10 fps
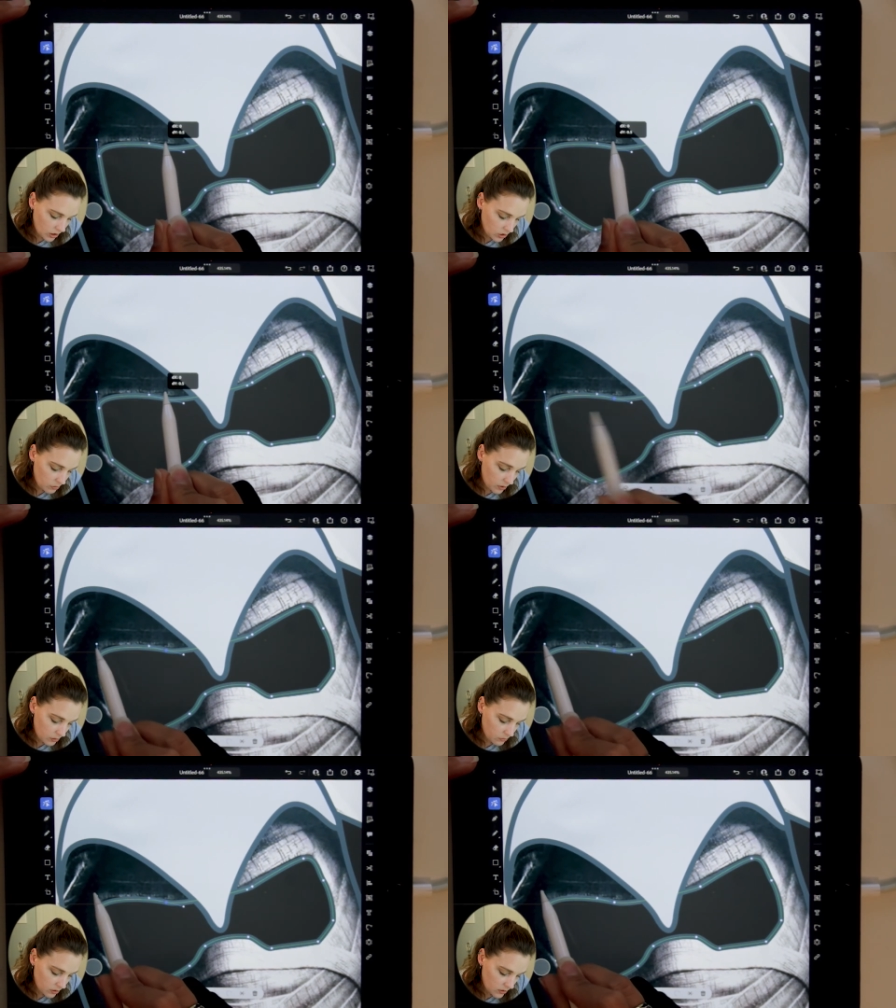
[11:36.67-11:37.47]
you may
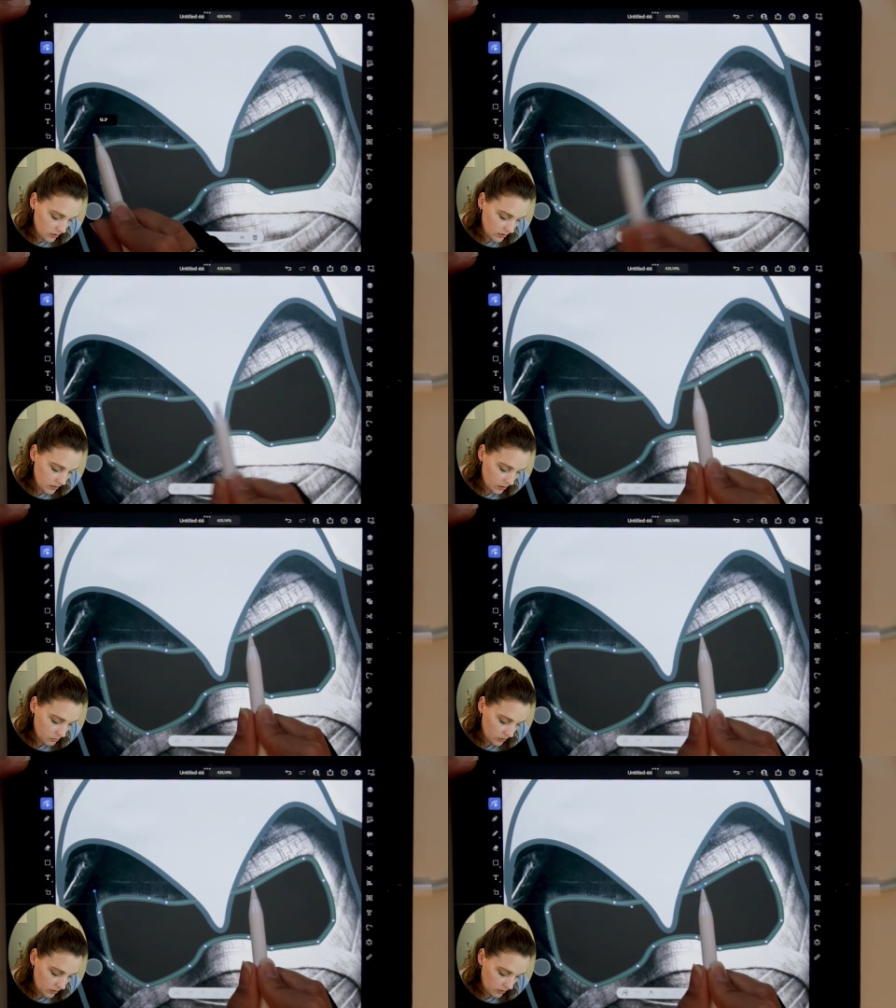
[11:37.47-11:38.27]
want to stick
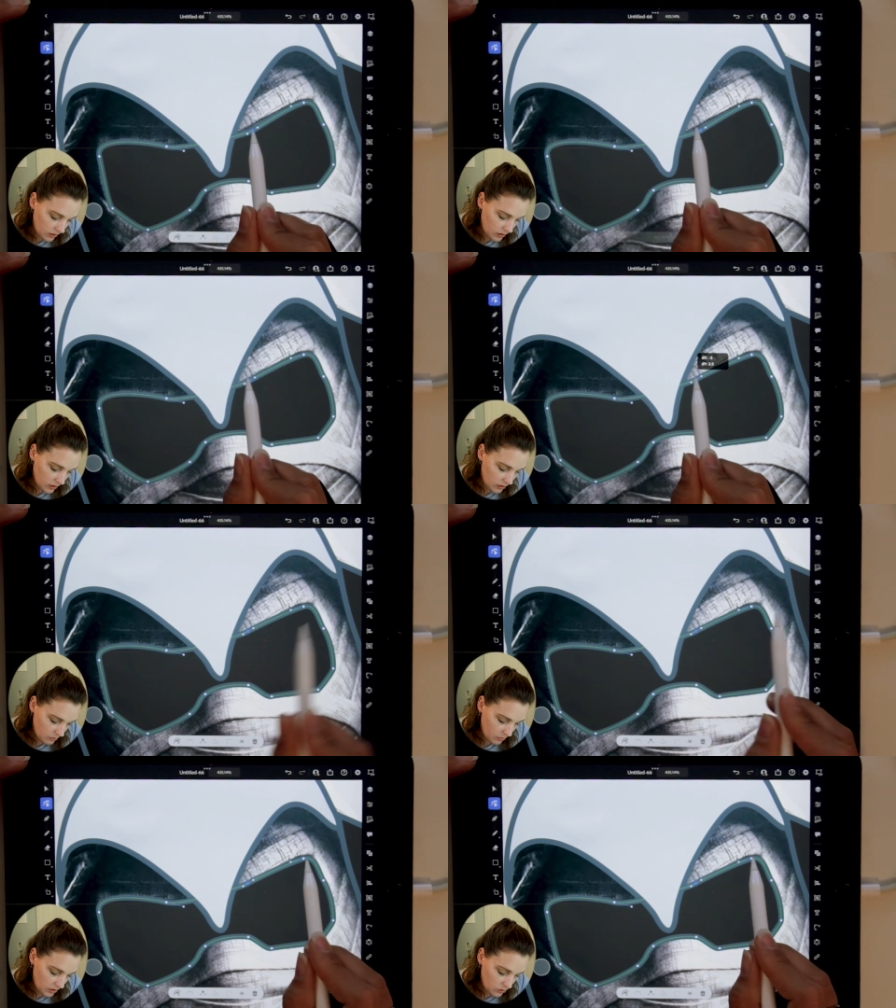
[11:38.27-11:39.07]
with the
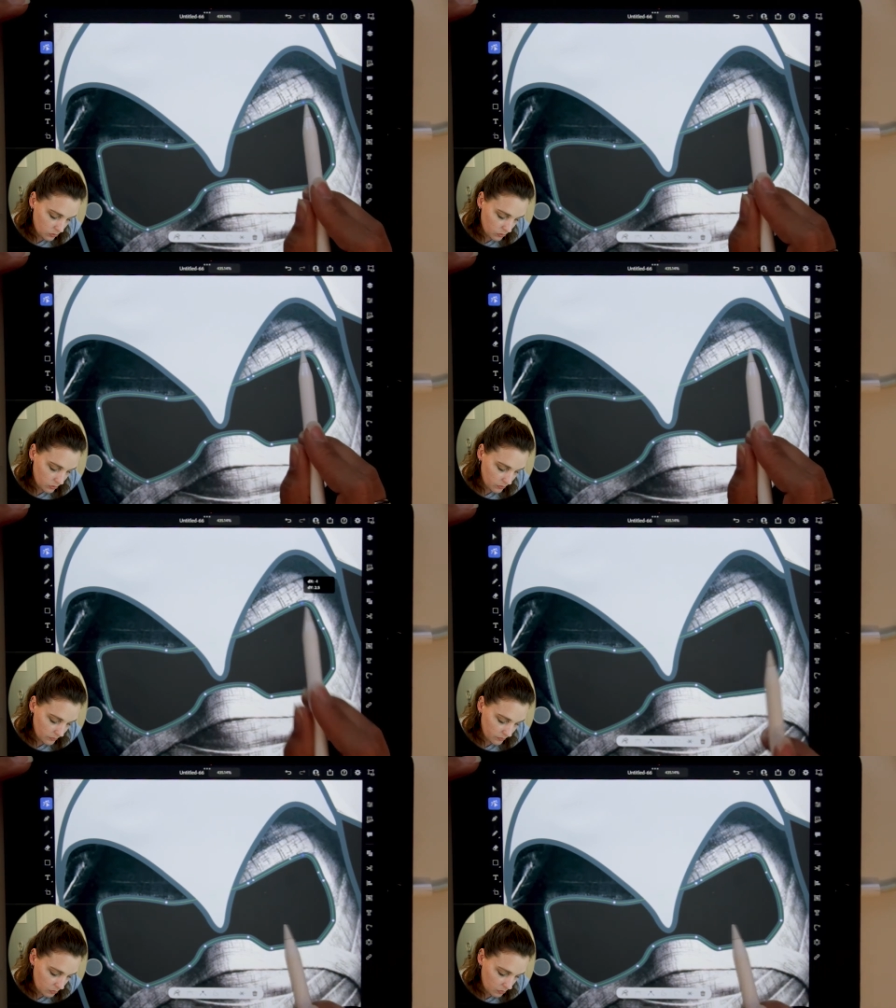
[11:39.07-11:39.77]
pen tool